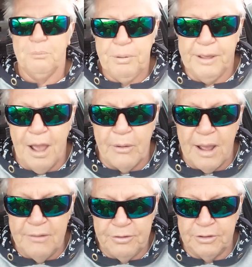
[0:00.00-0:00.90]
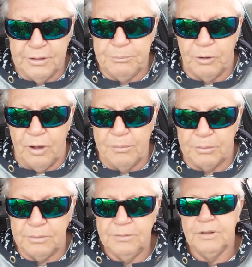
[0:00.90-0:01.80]
BOAV
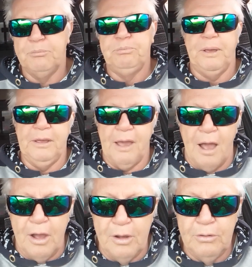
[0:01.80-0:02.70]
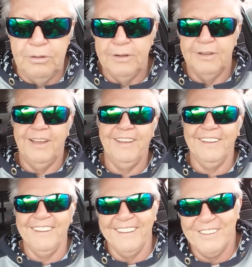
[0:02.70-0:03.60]
Bible, the big O
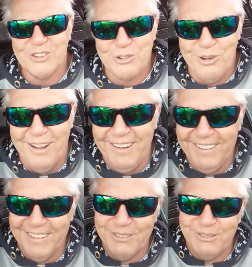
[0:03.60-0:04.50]
Australian.